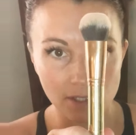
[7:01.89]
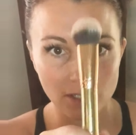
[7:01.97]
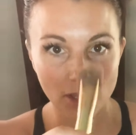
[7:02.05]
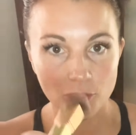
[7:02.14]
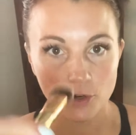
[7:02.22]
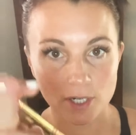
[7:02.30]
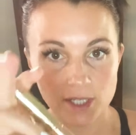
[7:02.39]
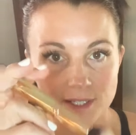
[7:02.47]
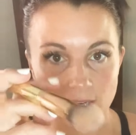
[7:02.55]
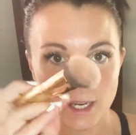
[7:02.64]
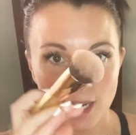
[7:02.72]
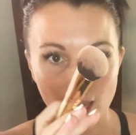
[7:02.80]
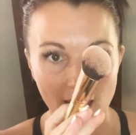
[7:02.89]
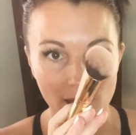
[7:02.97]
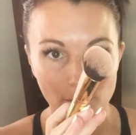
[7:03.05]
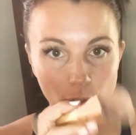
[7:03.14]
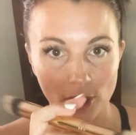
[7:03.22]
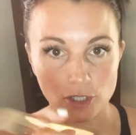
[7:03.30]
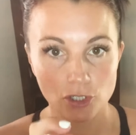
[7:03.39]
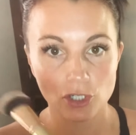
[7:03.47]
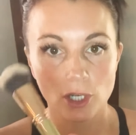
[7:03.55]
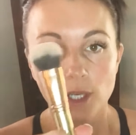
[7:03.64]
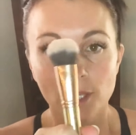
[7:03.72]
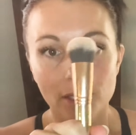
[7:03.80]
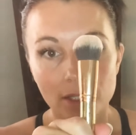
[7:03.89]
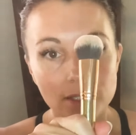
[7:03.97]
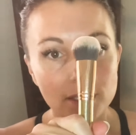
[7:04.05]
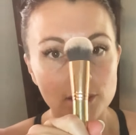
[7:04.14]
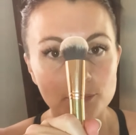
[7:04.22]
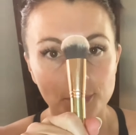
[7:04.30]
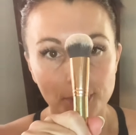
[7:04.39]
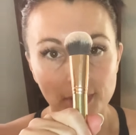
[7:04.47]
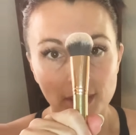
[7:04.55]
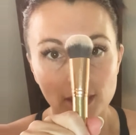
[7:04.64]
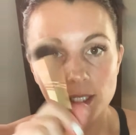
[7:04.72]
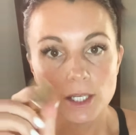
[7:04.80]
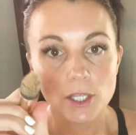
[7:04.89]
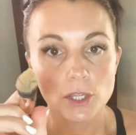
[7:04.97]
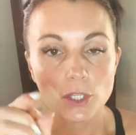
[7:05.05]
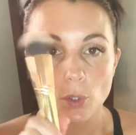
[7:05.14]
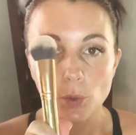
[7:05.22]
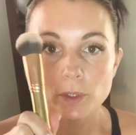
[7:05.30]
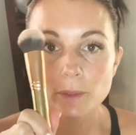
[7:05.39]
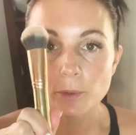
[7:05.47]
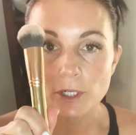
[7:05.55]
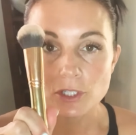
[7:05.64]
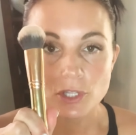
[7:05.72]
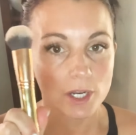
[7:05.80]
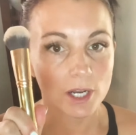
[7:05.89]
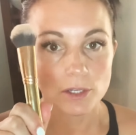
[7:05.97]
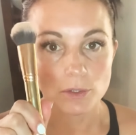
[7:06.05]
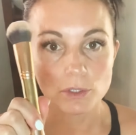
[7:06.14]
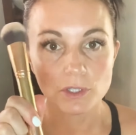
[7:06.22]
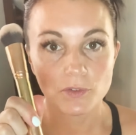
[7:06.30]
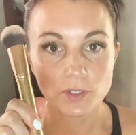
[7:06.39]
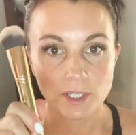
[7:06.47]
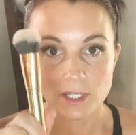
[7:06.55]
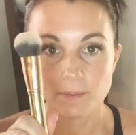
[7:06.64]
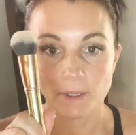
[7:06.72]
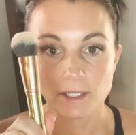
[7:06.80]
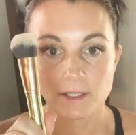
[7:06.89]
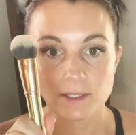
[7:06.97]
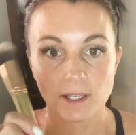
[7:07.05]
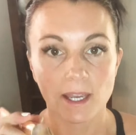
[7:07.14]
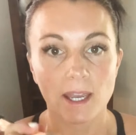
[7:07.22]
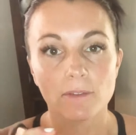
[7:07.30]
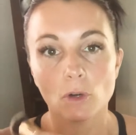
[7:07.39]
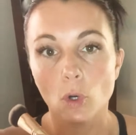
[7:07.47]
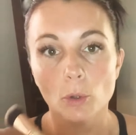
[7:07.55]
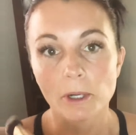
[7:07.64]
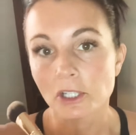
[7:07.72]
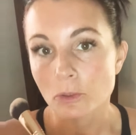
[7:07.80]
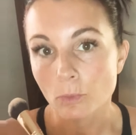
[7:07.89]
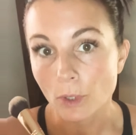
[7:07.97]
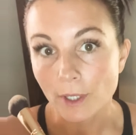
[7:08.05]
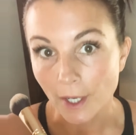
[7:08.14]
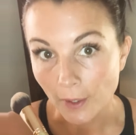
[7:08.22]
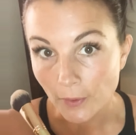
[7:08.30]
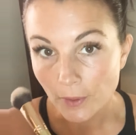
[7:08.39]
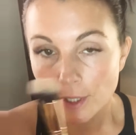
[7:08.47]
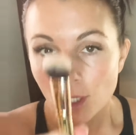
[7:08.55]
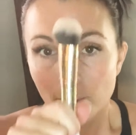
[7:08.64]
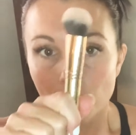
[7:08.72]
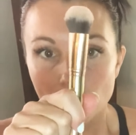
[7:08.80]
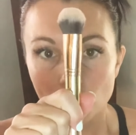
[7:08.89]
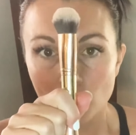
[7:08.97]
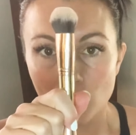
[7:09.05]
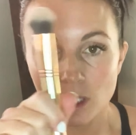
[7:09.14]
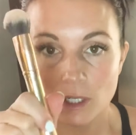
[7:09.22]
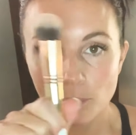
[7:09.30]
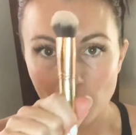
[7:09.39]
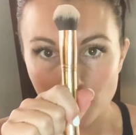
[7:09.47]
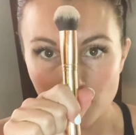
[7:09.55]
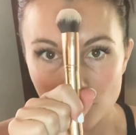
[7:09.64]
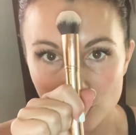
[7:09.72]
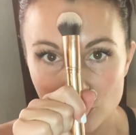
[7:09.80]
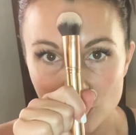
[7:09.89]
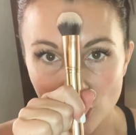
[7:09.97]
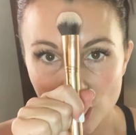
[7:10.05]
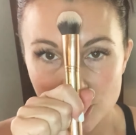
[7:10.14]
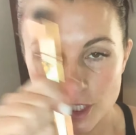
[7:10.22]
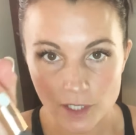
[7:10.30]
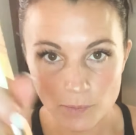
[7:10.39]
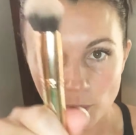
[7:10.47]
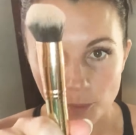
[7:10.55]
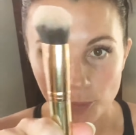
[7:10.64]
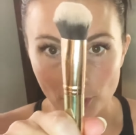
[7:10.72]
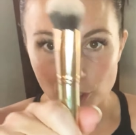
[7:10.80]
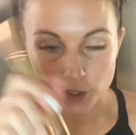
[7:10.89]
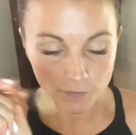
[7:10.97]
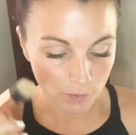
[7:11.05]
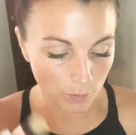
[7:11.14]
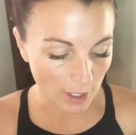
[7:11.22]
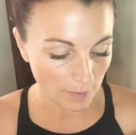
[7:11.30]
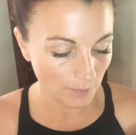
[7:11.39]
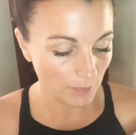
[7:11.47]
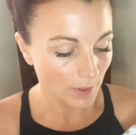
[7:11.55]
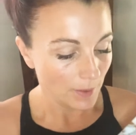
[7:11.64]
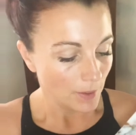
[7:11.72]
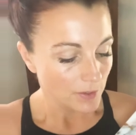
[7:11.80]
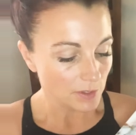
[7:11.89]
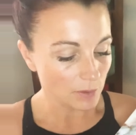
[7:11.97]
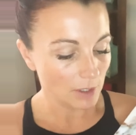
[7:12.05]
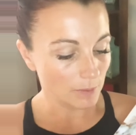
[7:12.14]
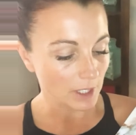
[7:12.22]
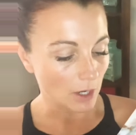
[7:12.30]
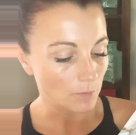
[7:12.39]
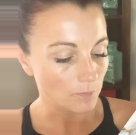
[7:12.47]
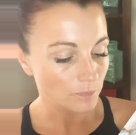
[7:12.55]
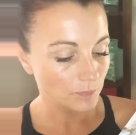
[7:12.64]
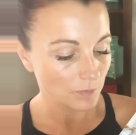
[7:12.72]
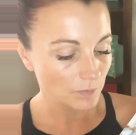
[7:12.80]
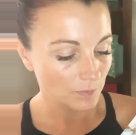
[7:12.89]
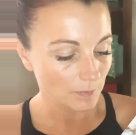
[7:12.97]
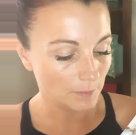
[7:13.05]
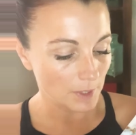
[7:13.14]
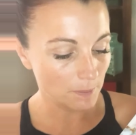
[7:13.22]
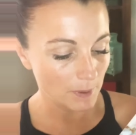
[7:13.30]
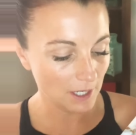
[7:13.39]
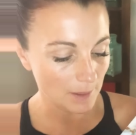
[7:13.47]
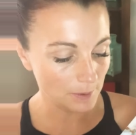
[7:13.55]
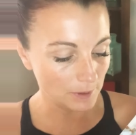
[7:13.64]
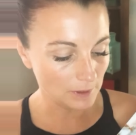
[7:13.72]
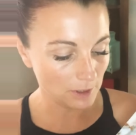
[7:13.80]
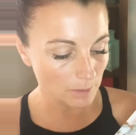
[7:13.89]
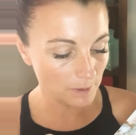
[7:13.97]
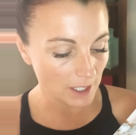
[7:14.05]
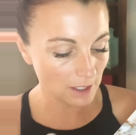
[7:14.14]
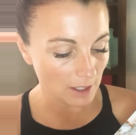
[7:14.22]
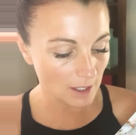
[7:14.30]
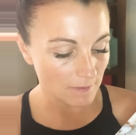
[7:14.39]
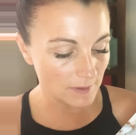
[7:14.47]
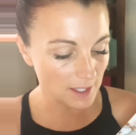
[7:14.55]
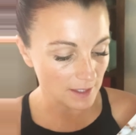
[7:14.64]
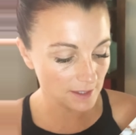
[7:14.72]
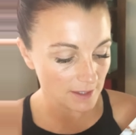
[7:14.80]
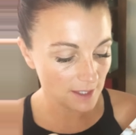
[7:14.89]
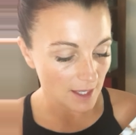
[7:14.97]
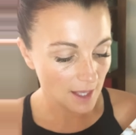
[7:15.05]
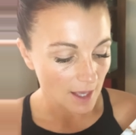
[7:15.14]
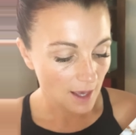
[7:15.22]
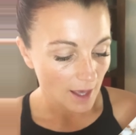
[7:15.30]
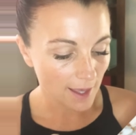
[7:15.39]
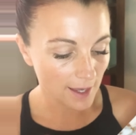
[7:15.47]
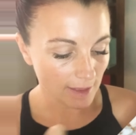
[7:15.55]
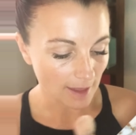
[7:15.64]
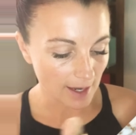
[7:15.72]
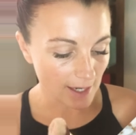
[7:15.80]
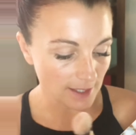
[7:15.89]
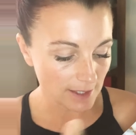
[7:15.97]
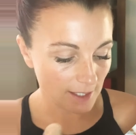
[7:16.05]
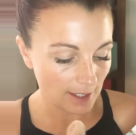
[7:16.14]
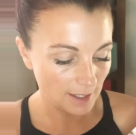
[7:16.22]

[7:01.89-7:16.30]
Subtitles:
is the 30-second hat brush. This is really the only brush that I used for 6 months. I have a whole bunch more now, but you can get away with just this one brush if you want. So here we go. I'm gonna pick up a little bit of this highlight